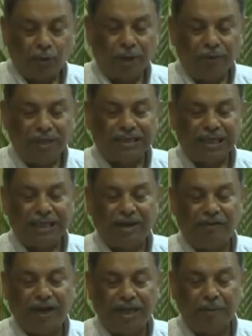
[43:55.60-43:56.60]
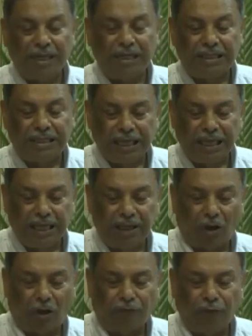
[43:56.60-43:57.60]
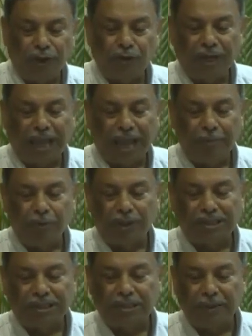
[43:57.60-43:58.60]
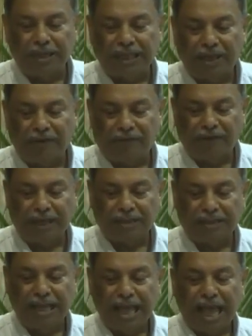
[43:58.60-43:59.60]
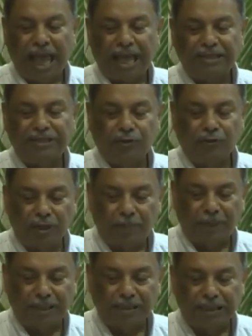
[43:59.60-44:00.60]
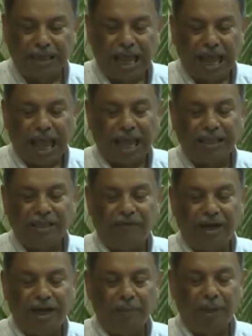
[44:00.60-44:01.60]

So what we say that variable t of which we aim to estimate the effect as treatment and the